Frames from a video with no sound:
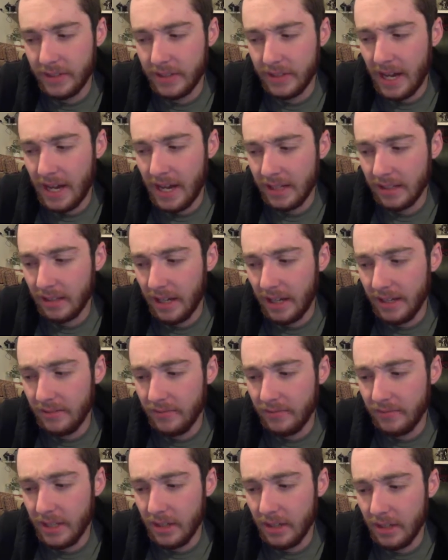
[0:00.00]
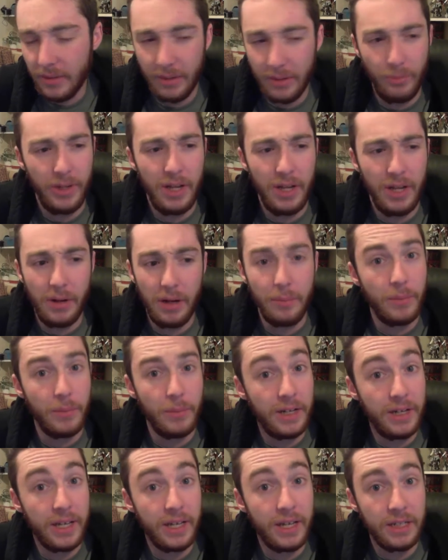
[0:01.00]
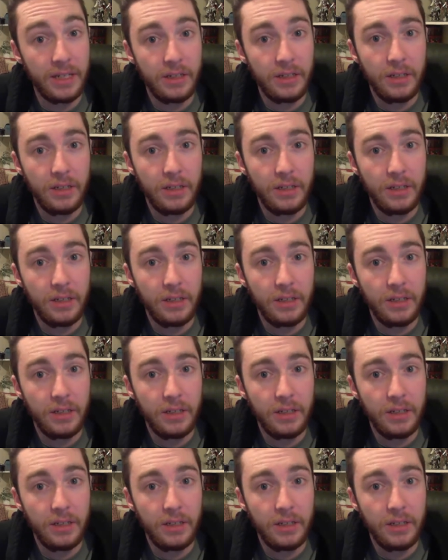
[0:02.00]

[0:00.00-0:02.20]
Dying Light video that went up on Monday.